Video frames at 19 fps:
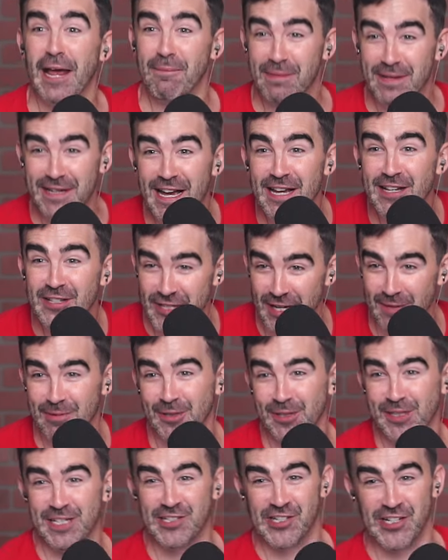NBA
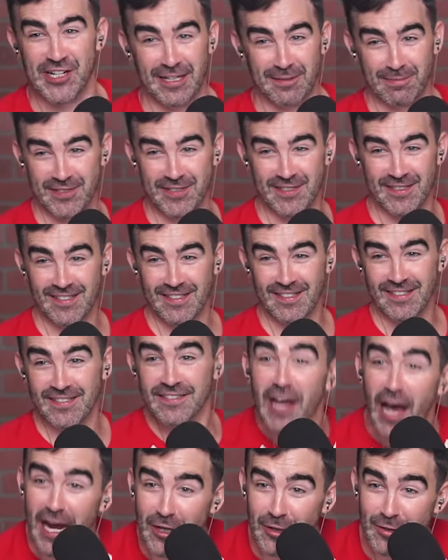Summer League champs.
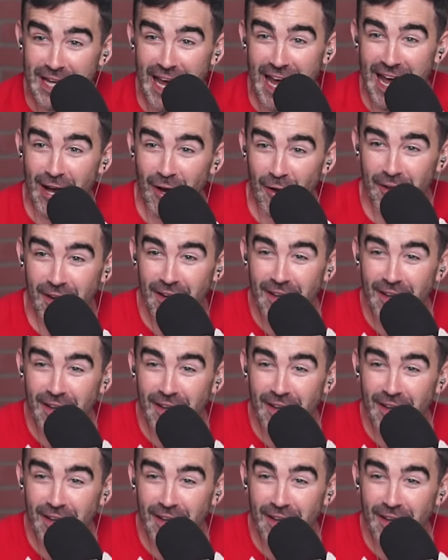Title Town.